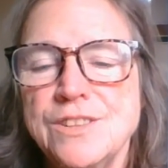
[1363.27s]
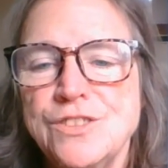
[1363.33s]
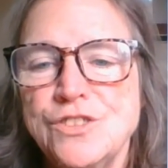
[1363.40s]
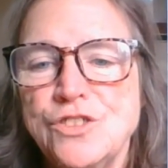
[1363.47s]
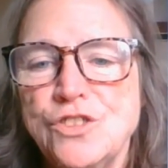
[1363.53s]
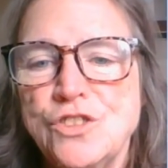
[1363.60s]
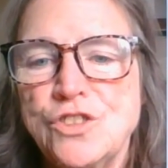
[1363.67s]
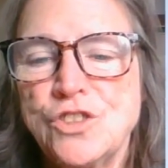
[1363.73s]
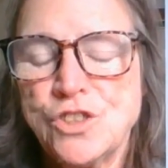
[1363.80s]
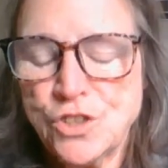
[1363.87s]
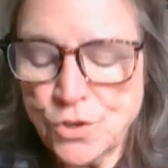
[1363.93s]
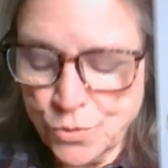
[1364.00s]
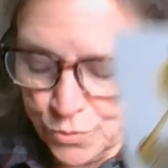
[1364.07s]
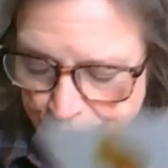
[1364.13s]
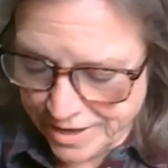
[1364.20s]
So
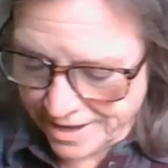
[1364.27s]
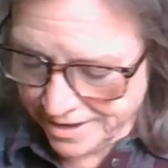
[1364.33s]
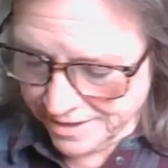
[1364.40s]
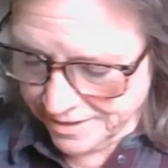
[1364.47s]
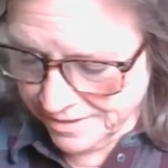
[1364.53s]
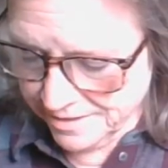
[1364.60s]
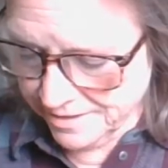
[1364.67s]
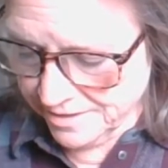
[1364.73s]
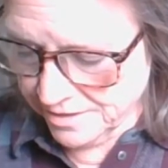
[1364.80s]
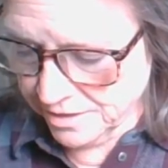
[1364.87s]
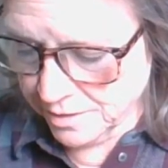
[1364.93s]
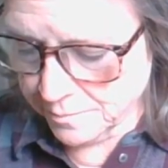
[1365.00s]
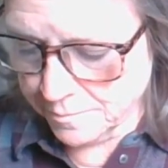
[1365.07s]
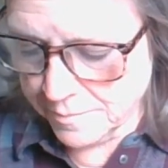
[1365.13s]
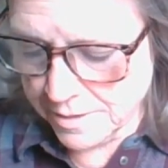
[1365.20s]
that is
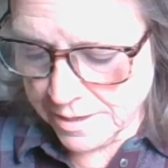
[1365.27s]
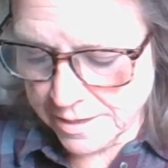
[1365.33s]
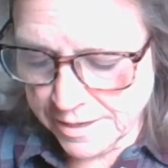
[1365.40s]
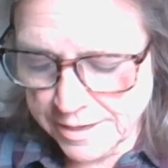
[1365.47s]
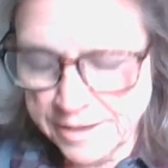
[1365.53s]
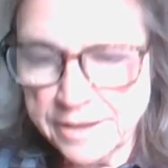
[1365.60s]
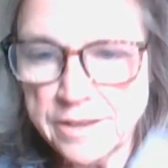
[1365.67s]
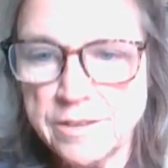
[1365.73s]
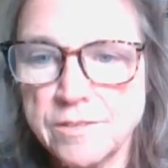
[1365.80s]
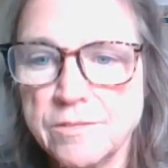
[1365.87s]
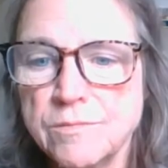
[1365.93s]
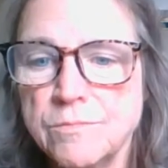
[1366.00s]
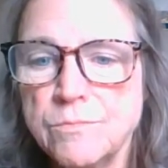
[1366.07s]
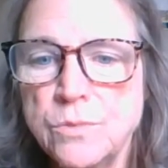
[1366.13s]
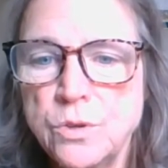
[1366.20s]
my
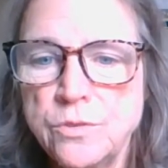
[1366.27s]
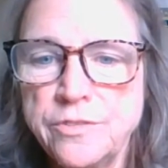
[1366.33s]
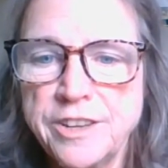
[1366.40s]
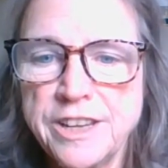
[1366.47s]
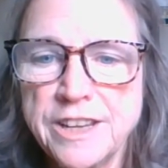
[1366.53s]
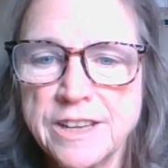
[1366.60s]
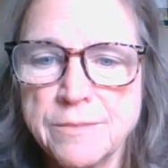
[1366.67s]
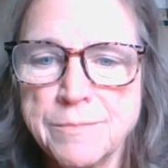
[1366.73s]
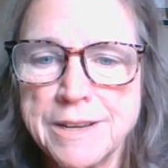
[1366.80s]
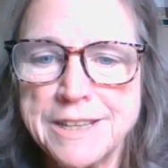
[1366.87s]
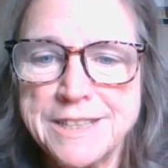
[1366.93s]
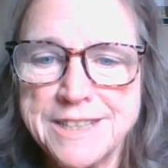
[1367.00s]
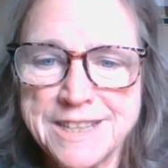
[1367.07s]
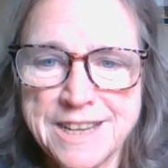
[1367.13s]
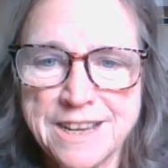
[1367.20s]
movie and my
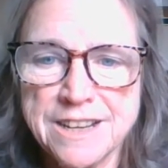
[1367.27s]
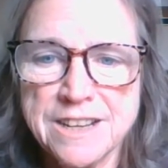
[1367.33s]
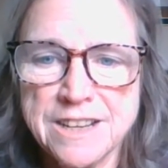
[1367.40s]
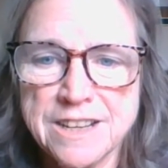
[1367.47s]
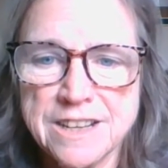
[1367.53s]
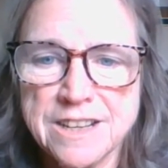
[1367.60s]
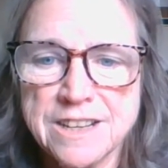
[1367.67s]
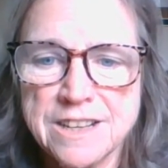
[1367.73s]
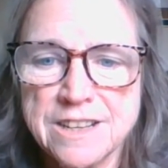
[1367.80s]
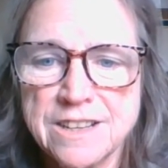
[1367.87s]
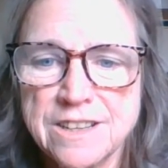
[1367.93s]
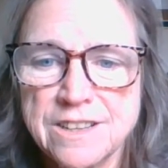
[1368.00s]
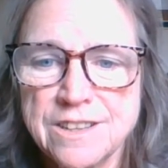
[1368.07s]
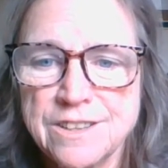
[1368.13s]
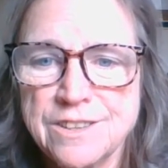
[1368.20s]
deck
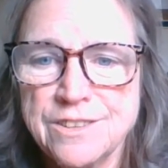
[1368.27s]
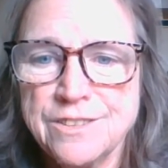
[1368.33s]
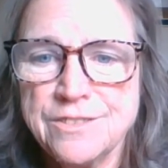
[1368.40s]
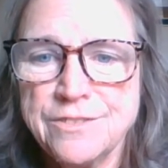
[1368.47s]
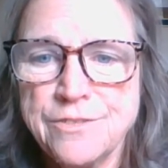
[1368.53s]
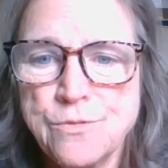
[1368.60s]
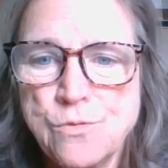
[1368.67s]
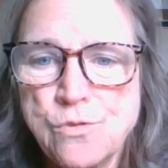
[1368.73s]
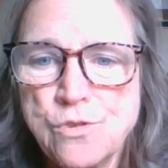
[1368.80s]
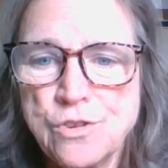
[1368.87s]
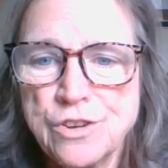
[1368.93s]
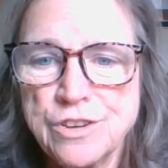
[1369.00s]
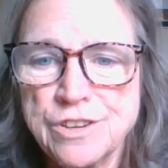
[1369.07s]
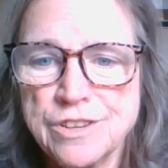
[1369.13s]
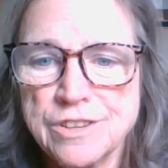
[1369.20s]
for
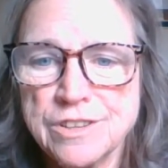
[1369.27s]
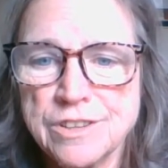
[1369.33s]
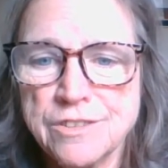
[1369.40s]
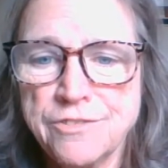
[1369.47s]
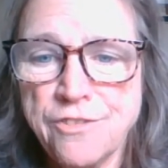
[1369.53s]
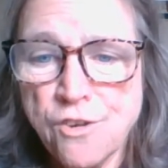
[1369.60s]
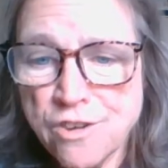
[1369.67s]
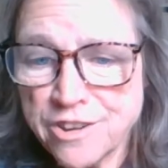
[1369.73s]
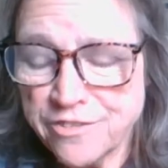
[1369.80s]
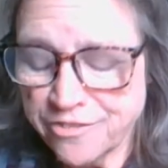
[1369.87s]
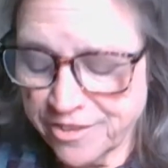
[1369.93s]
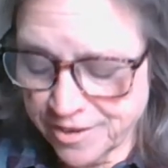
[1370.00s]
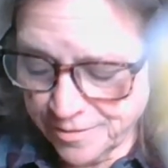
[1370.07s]
foreign film.